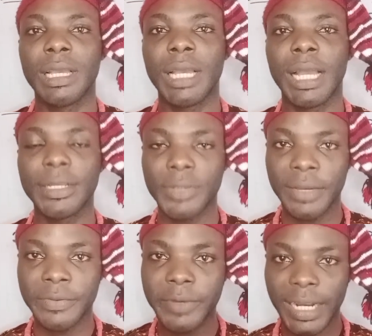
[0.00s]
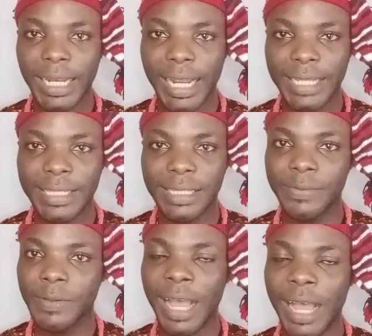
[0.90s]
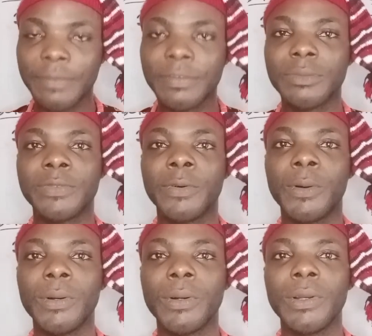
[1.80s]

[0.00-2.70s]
As you have realized, if you haven't before,